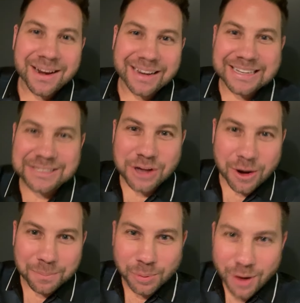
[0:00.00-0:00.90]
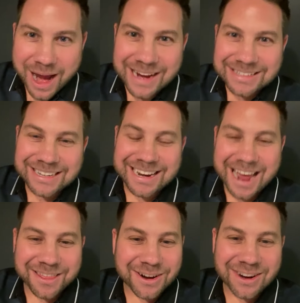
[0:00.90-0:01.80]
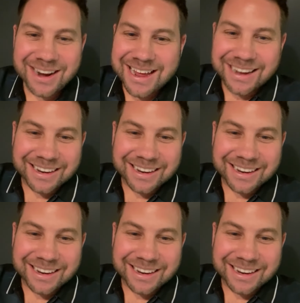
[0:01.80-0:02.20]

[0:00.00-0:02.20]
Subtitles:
Let's start praying together.